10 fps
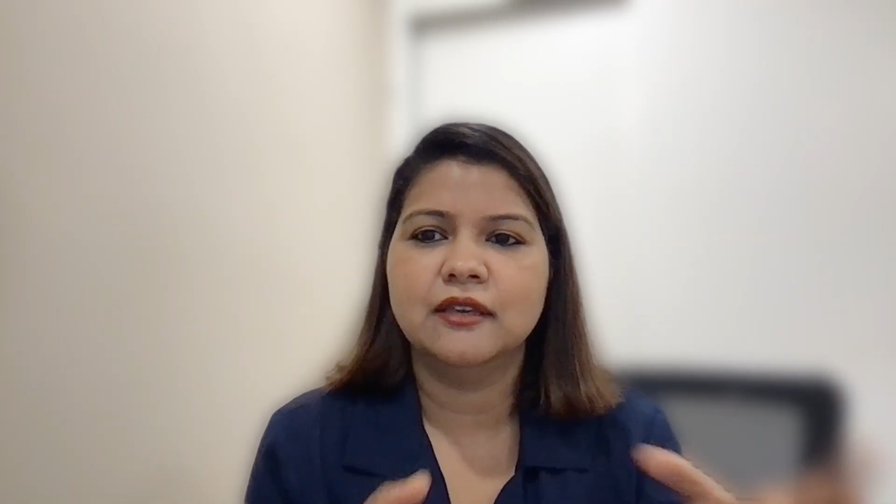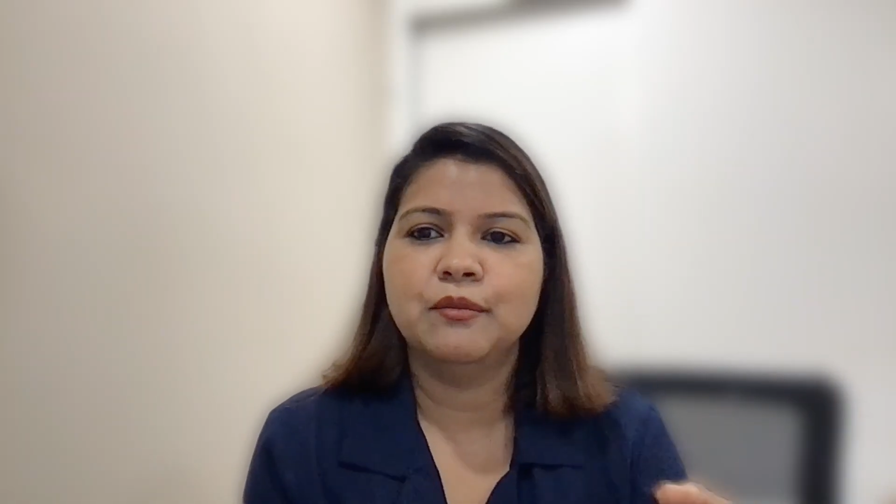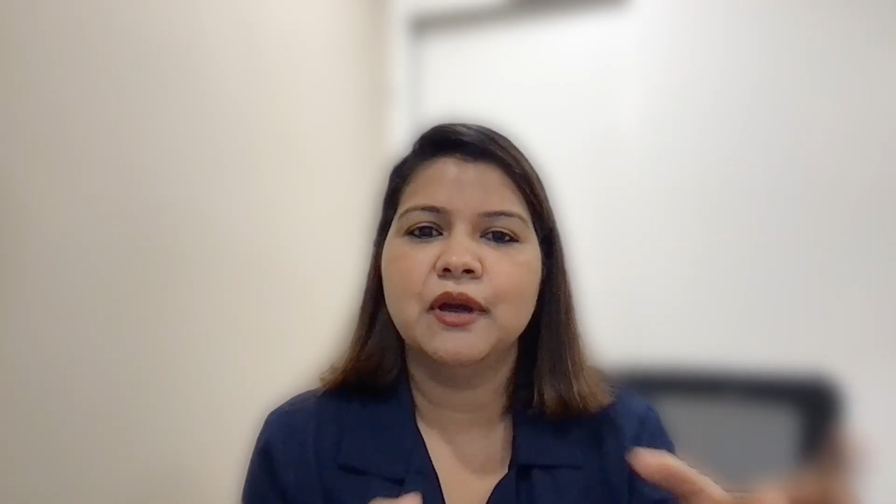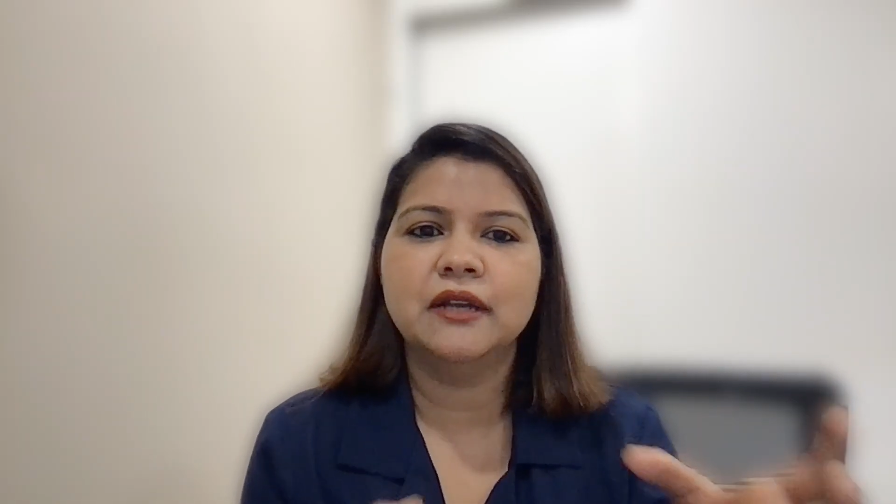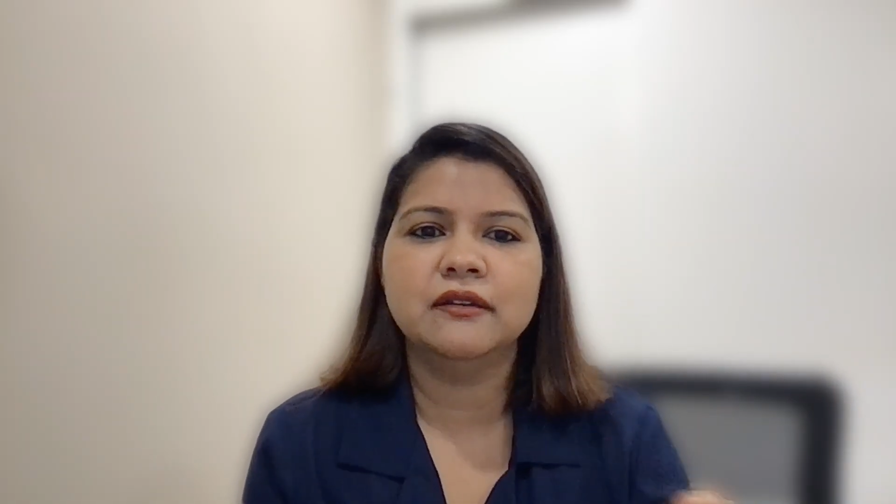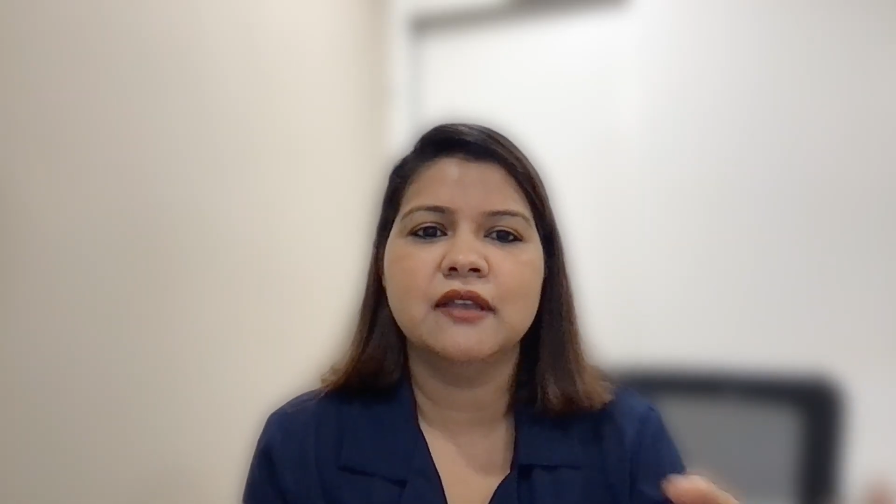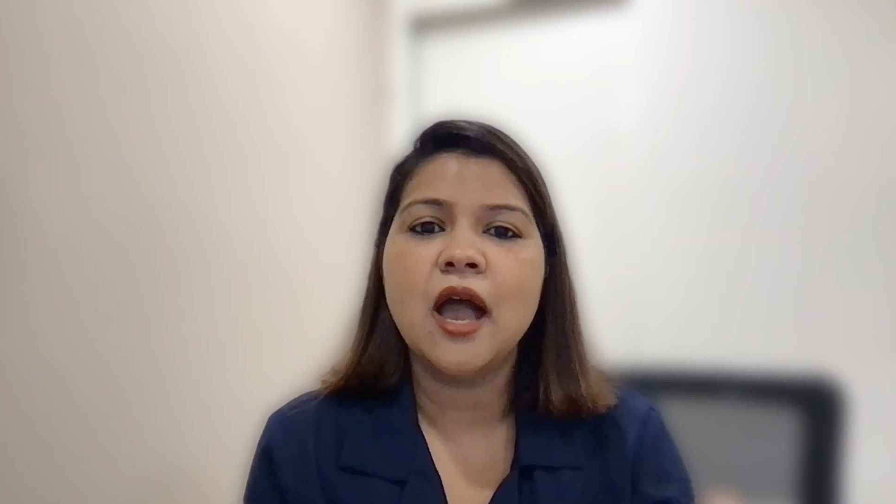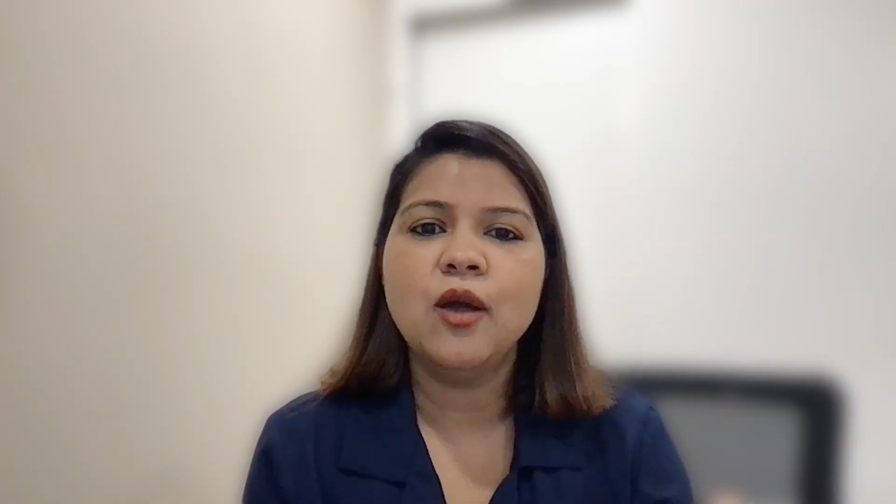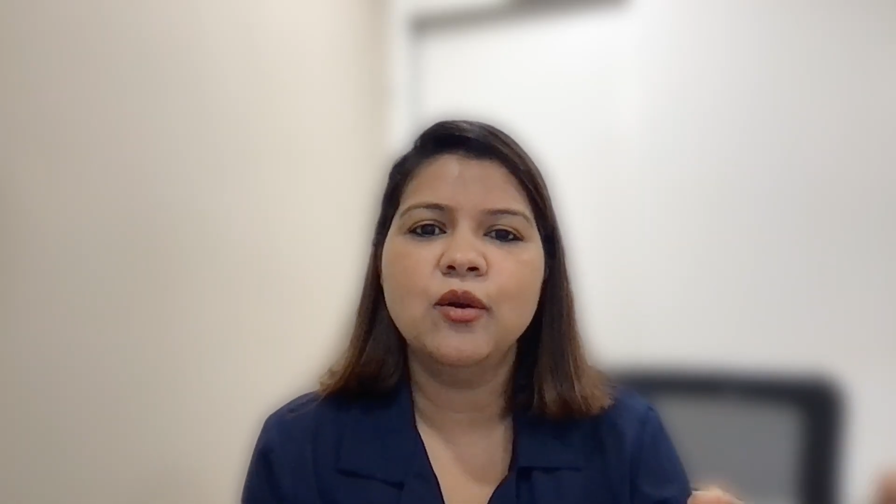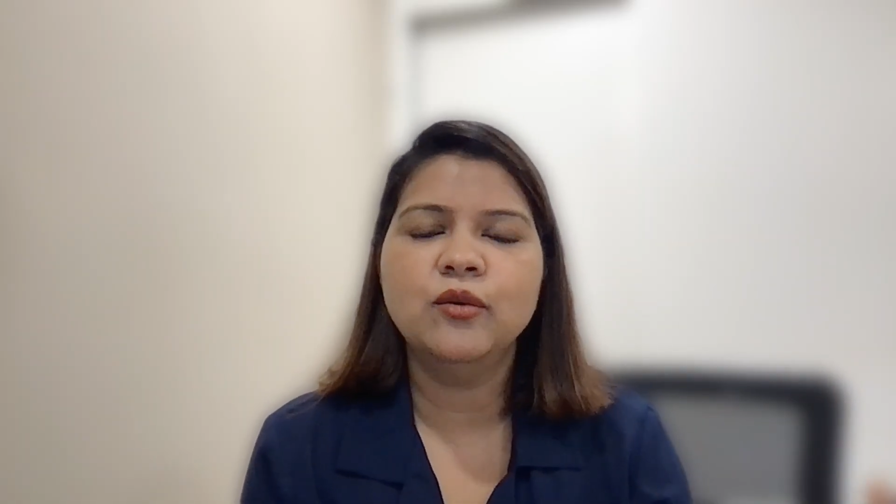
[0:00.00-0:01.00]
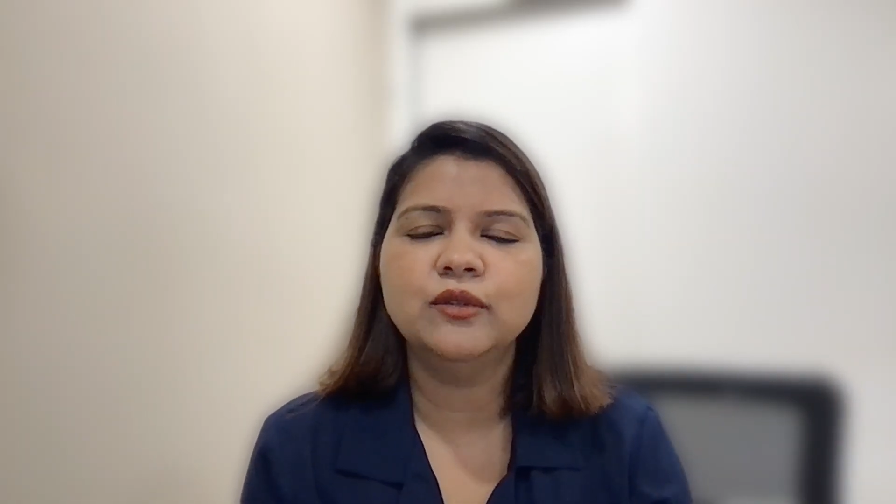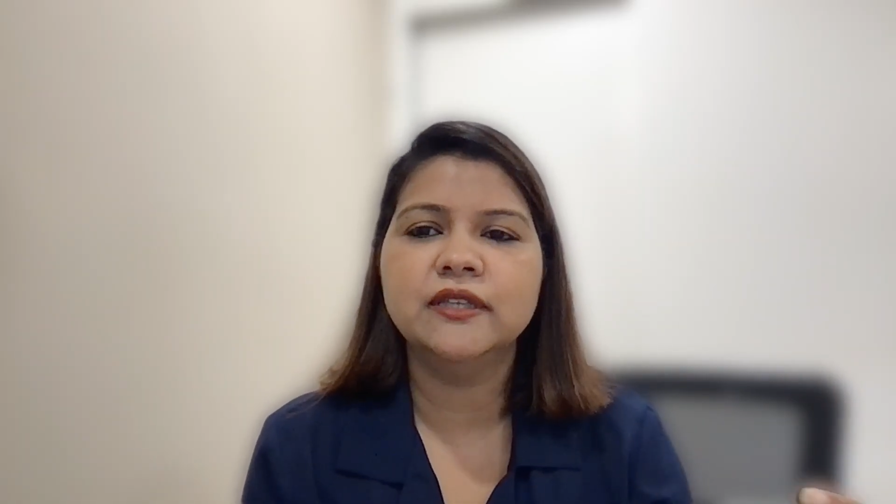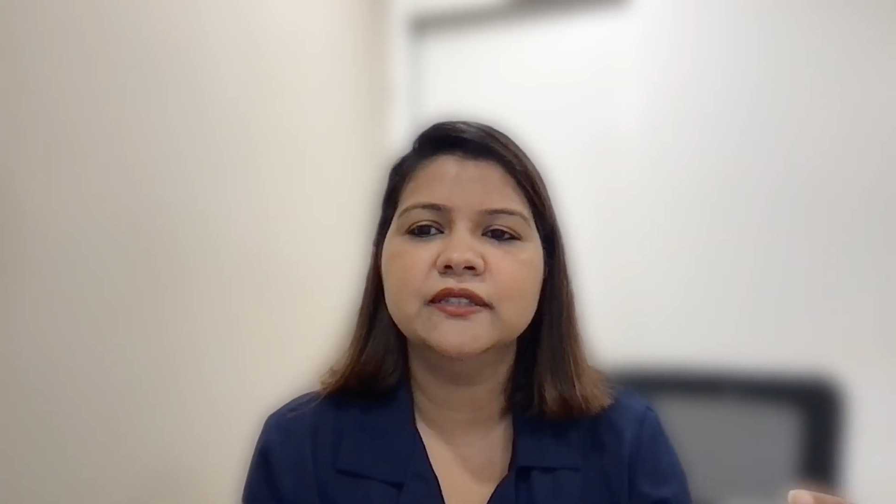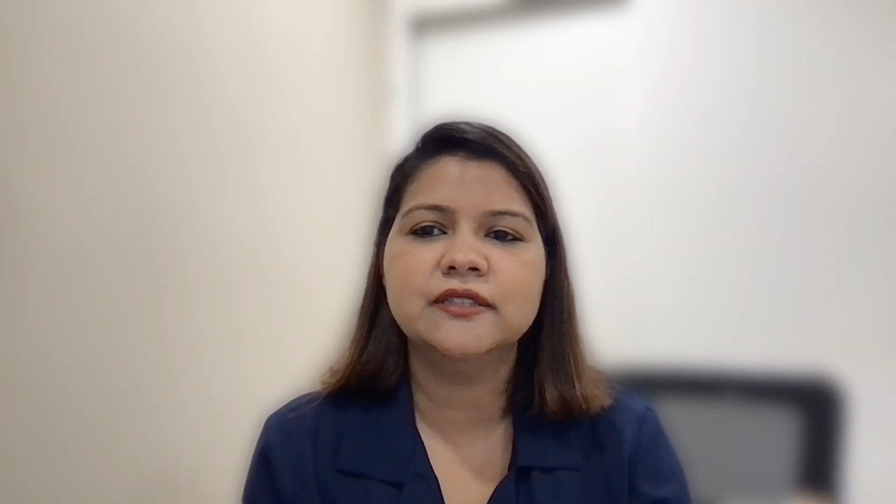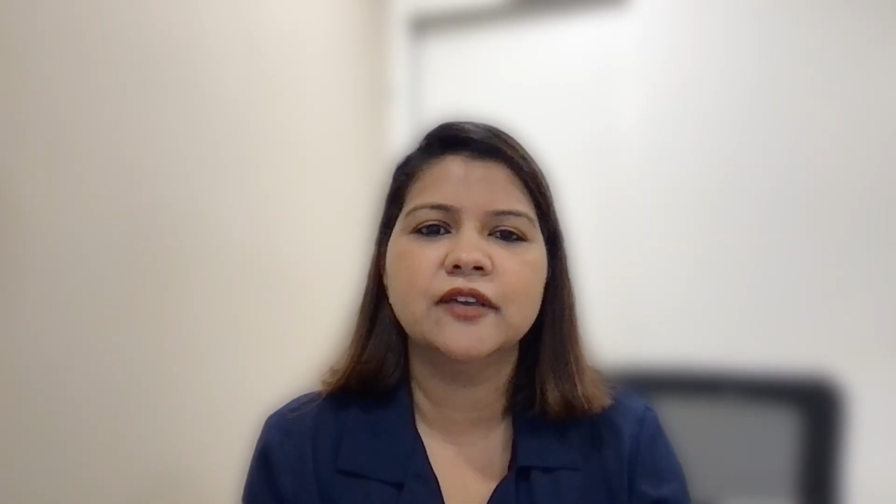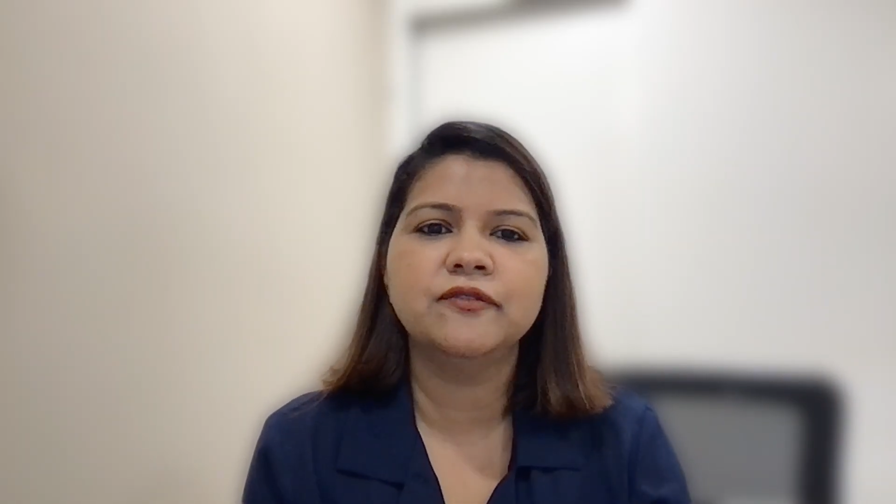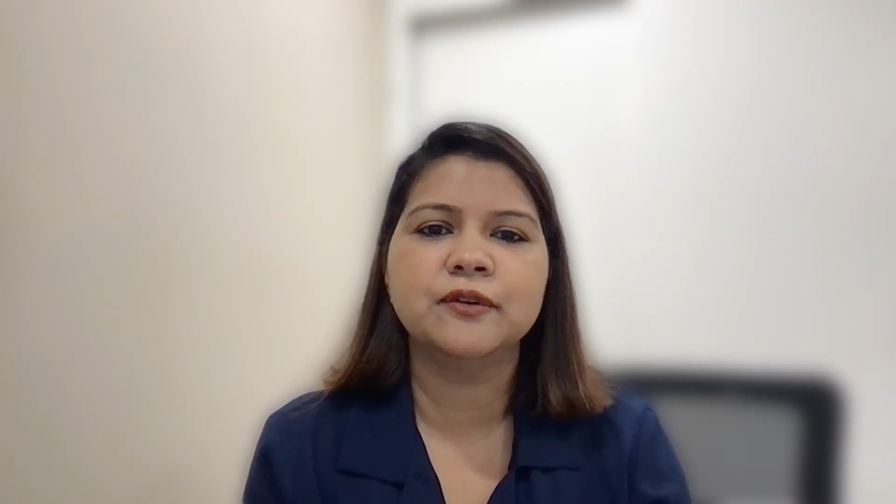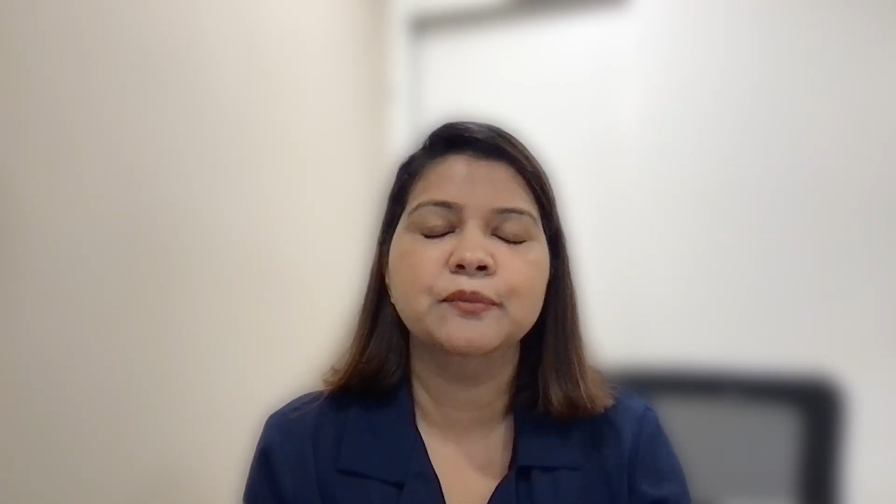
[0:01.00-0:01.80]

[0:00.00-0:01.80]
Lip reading: but now things have